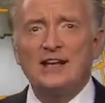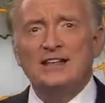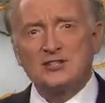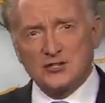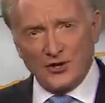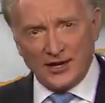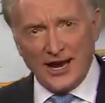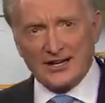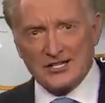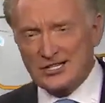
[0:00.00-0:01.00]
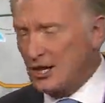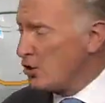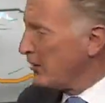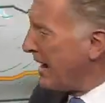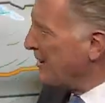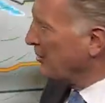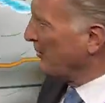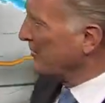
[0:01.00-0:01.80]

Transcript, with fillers: this is going to to kind of slow down a little bit.